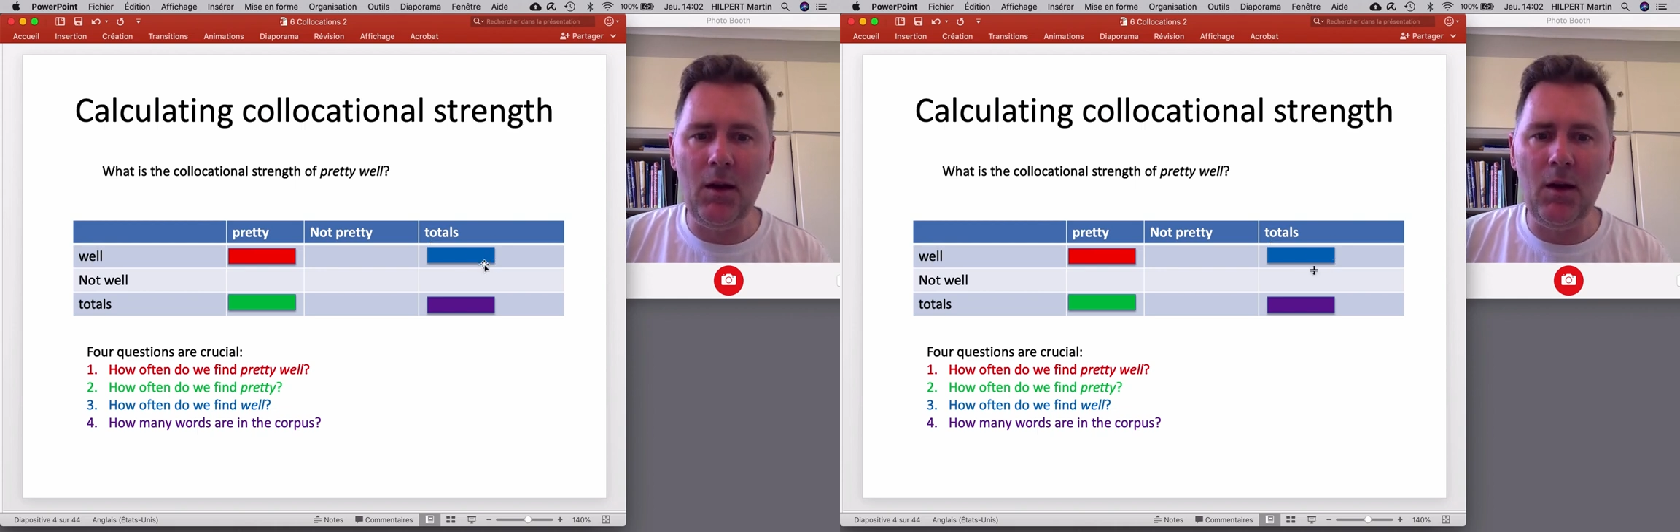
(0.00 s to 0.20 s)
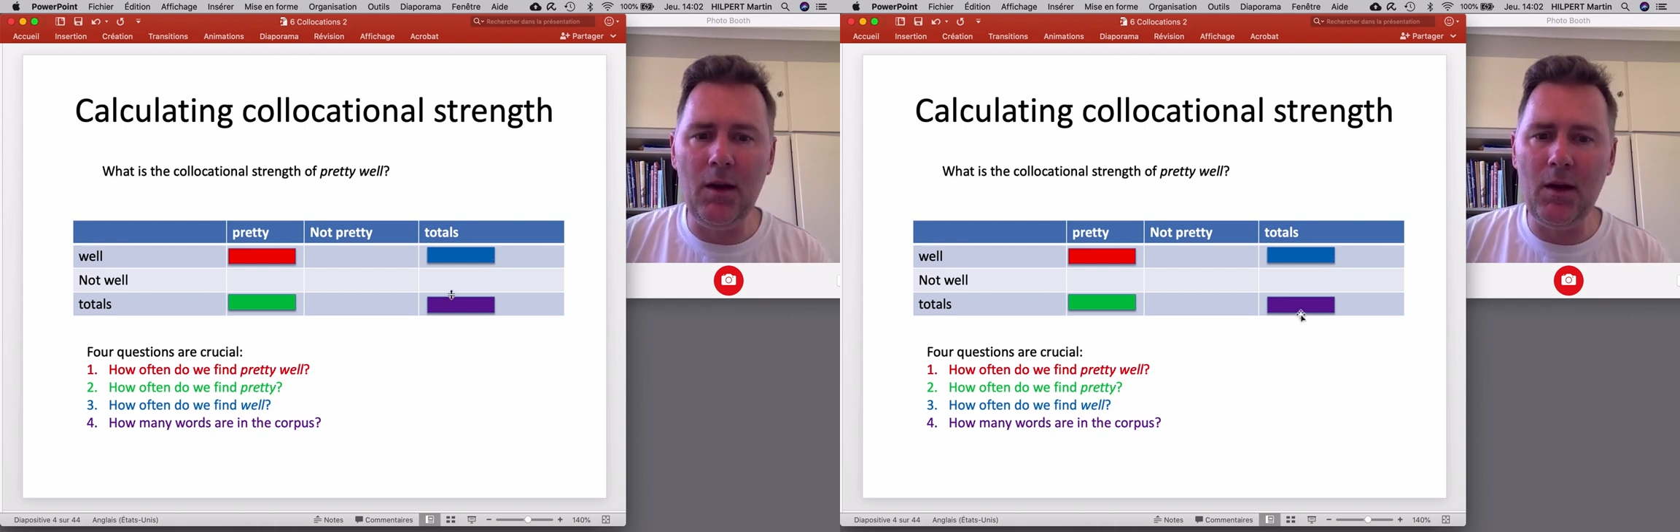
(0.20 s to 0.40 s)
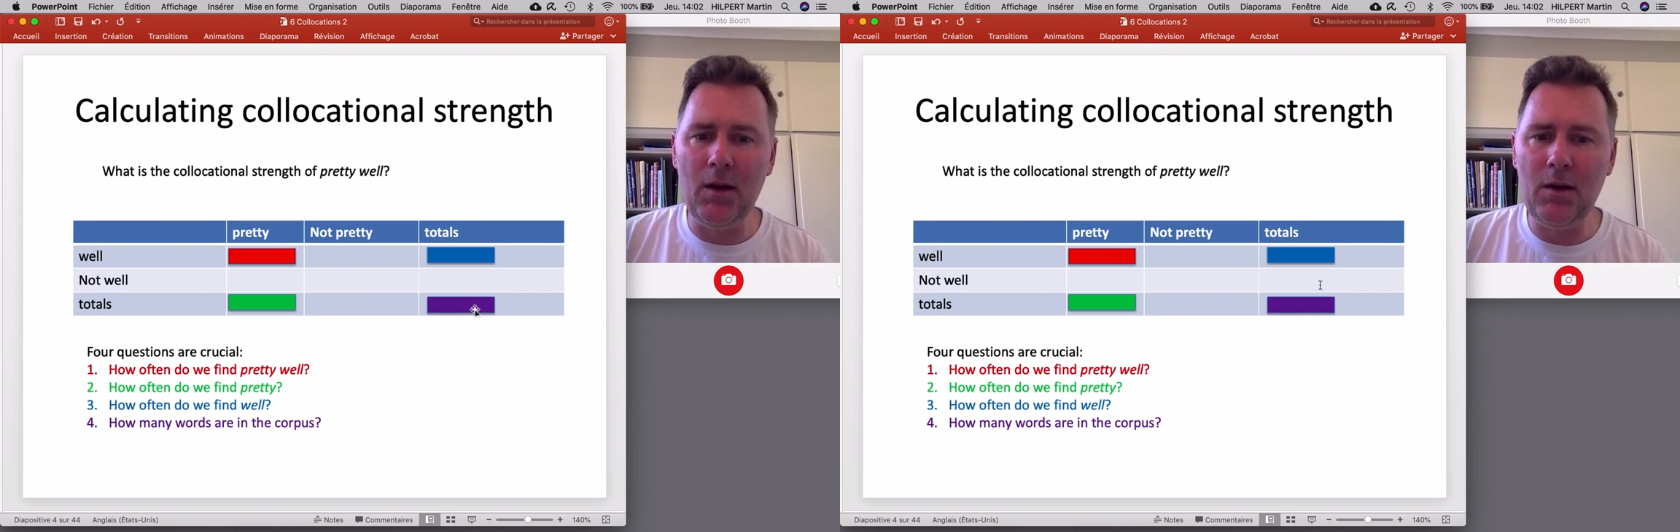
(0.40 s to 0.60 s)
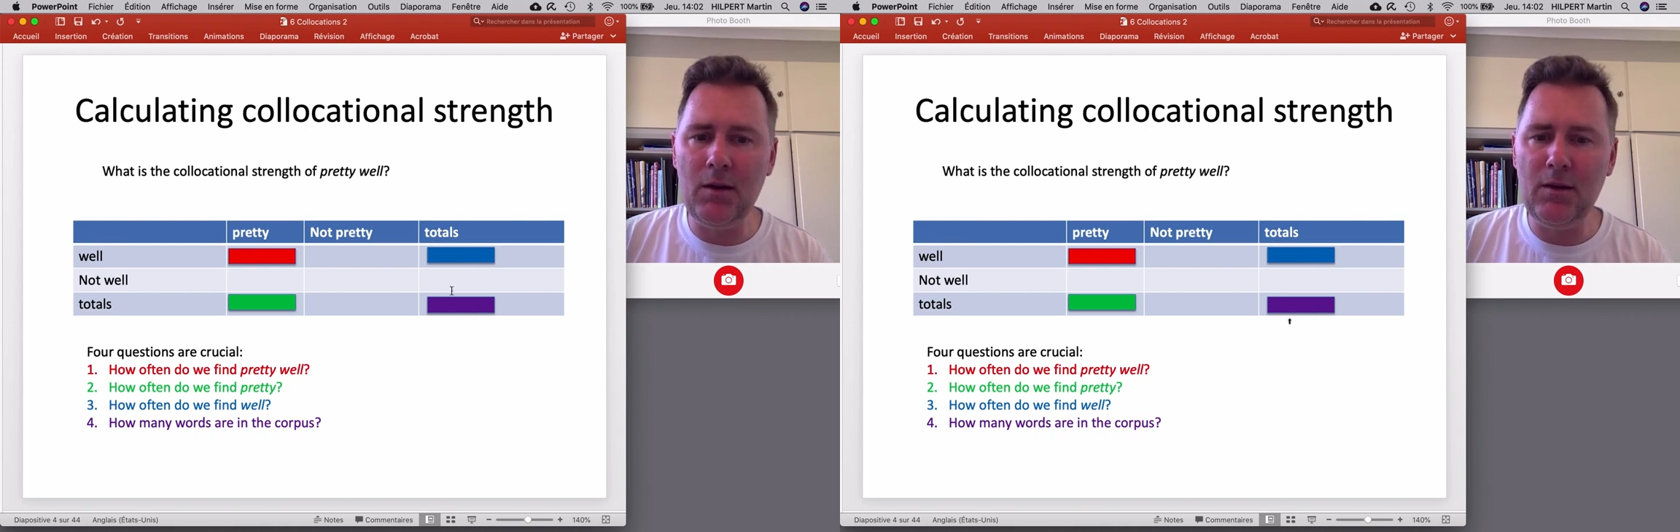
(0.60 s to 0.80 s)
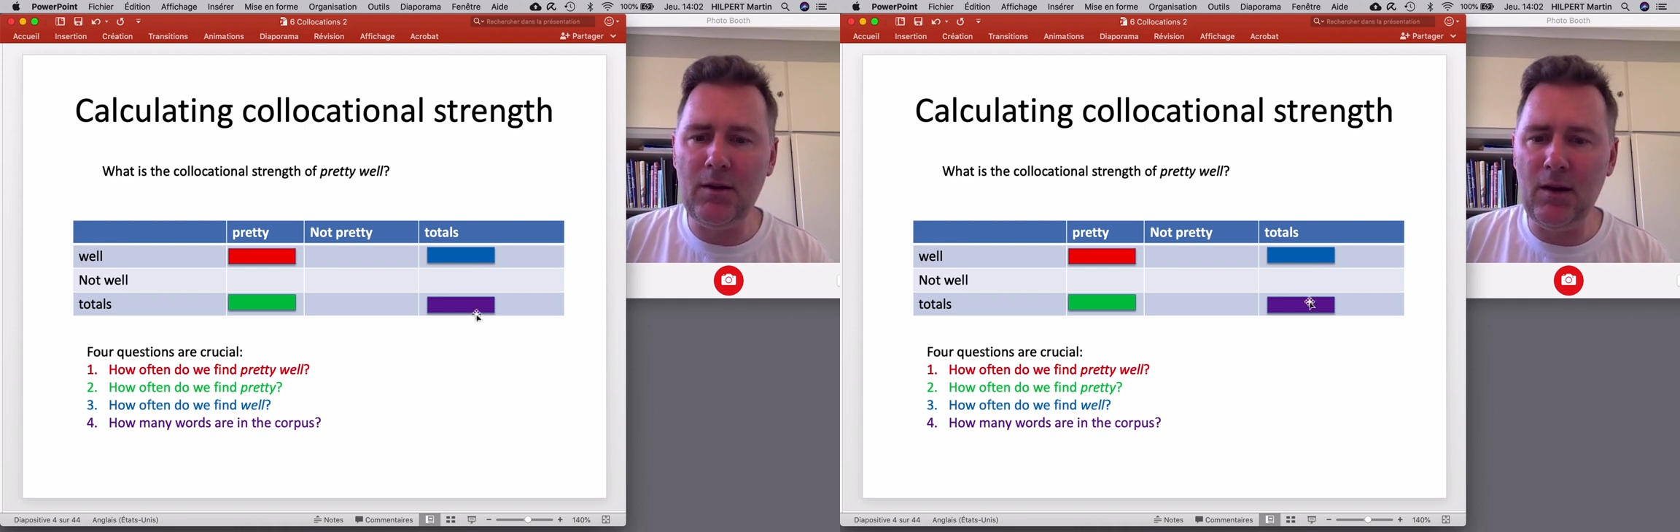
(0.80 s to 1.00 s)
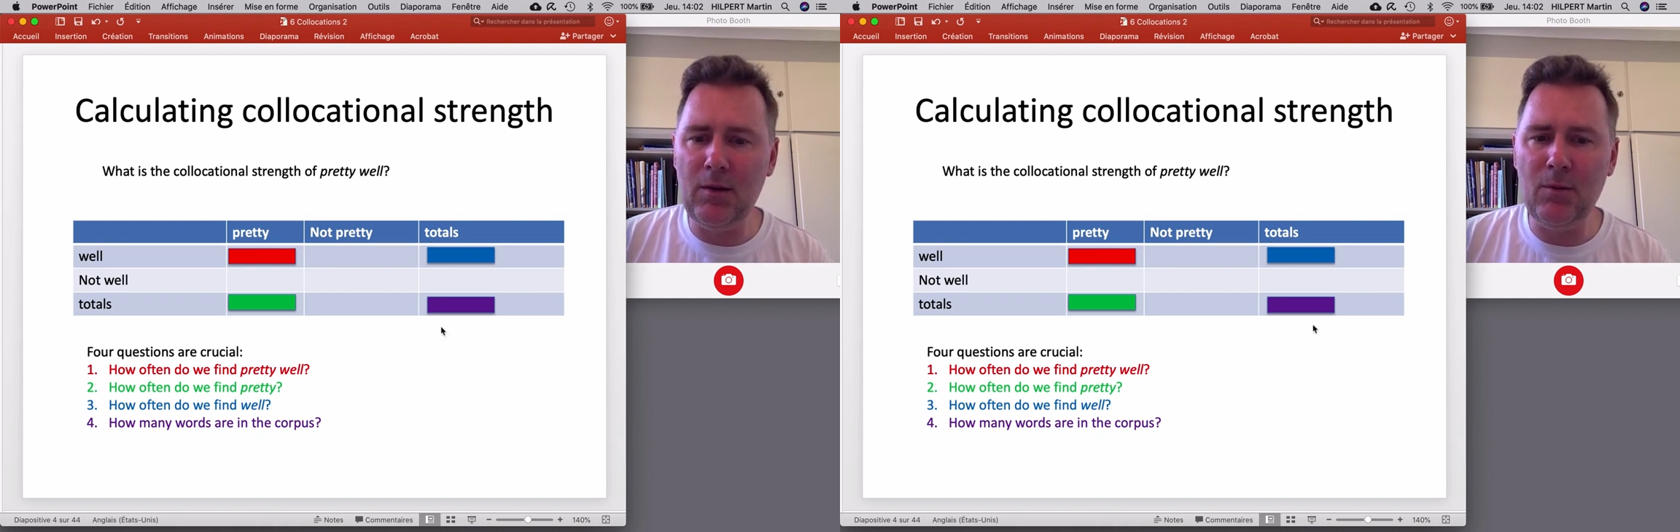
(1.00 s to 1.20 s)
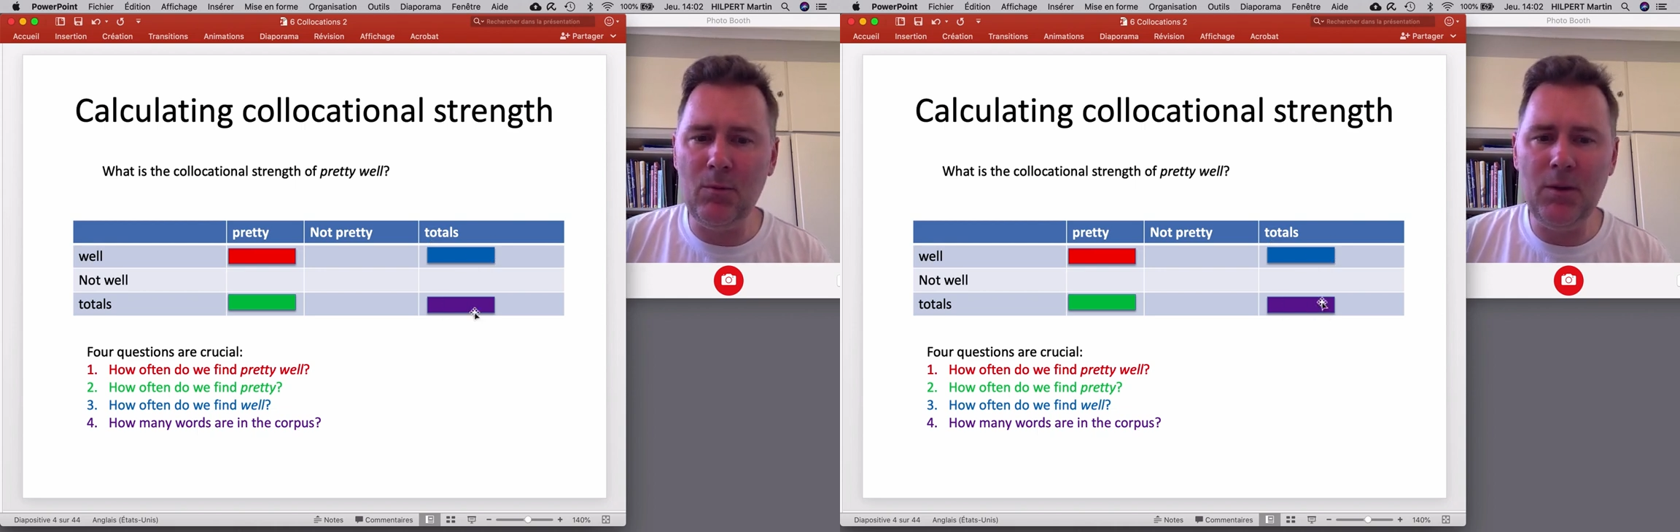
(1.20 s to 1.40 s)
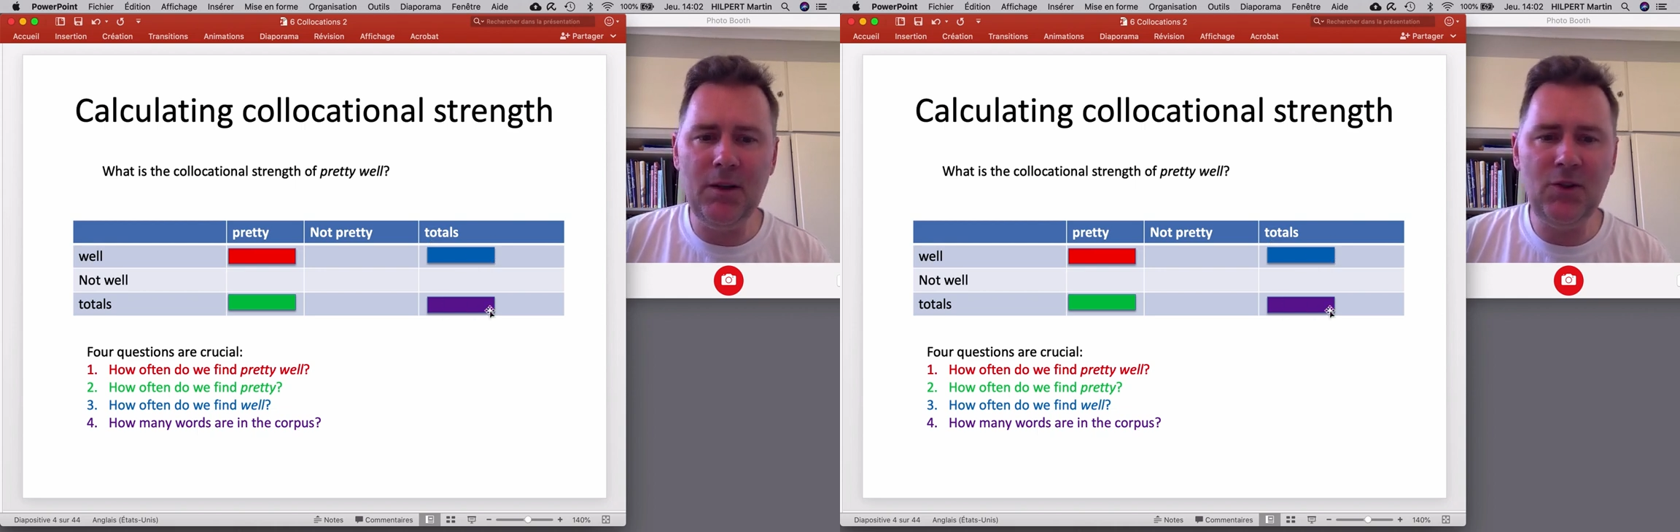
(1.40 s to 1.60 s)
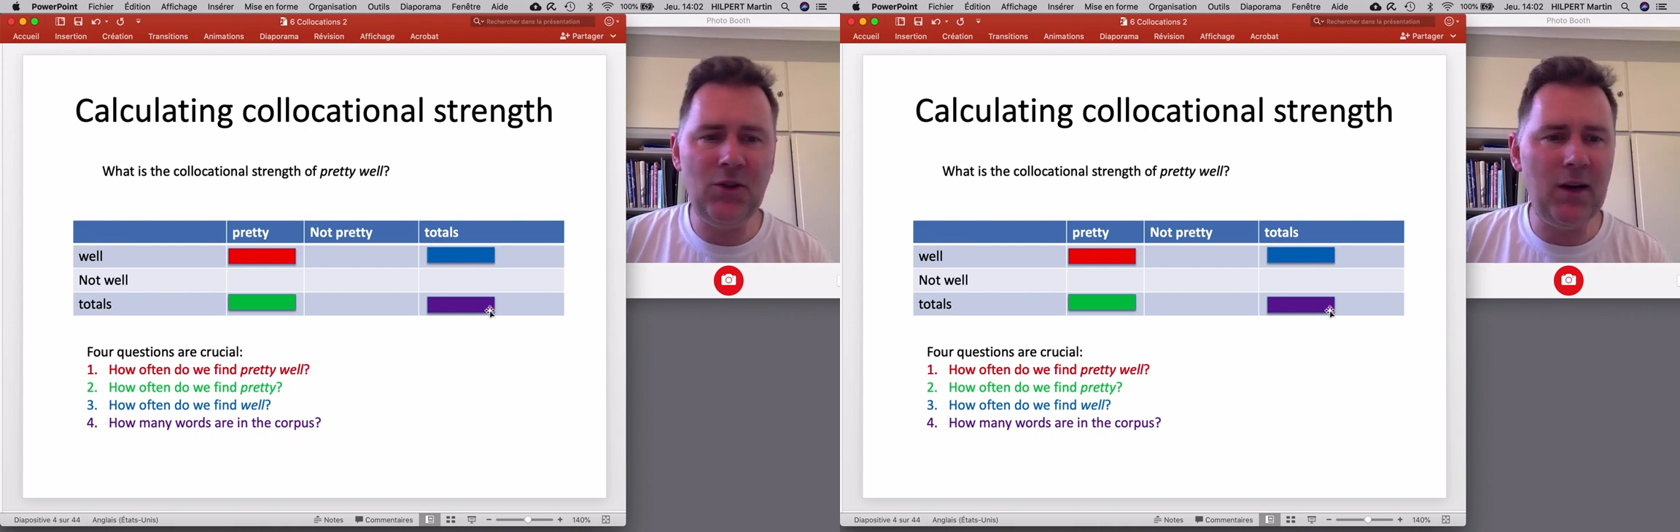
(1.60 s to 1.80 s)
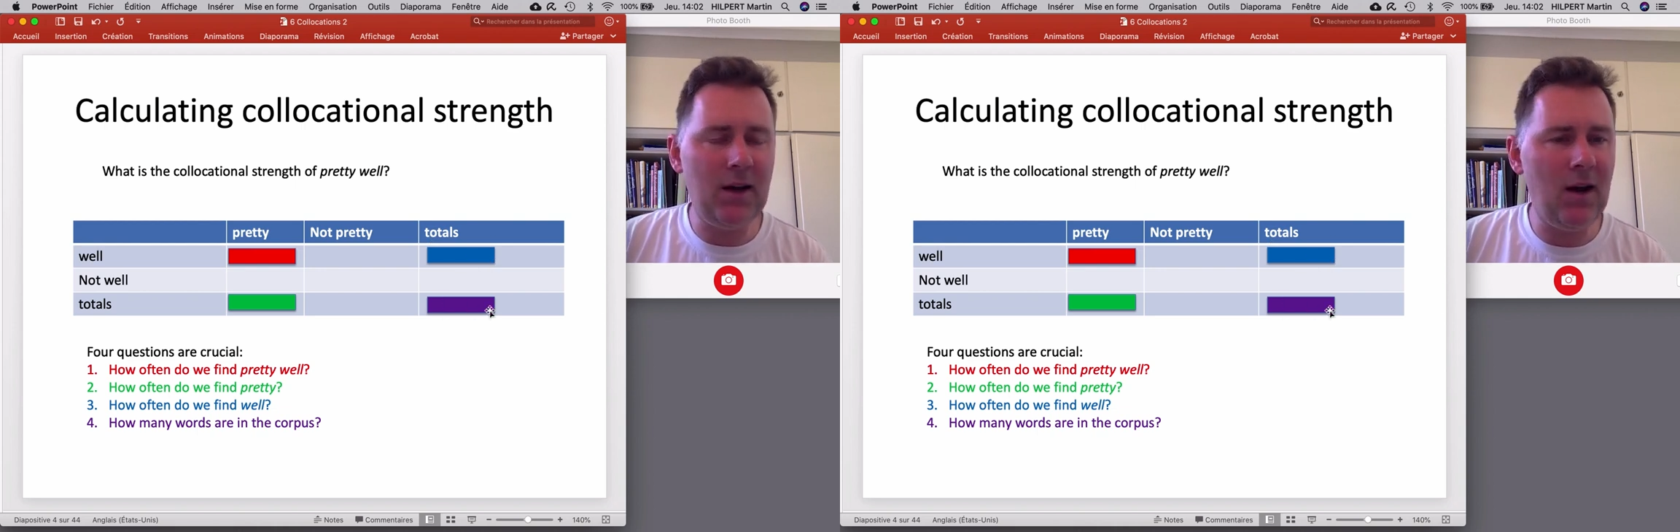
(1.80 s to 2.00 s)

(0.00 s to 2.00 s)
and then we check